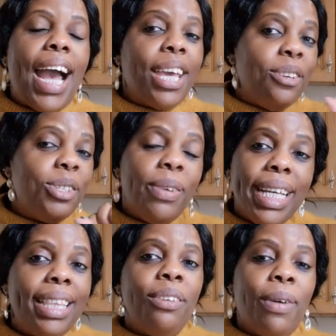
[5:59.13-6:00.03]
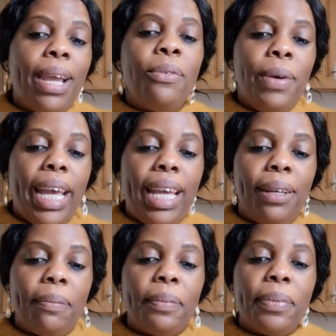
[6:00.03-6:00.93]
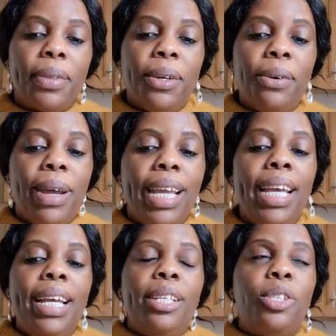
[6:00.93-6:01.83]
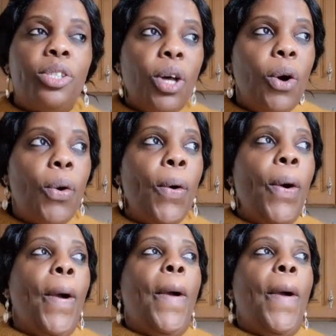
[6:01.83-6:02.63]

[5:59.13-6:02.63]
are you doing it the right way? All right, so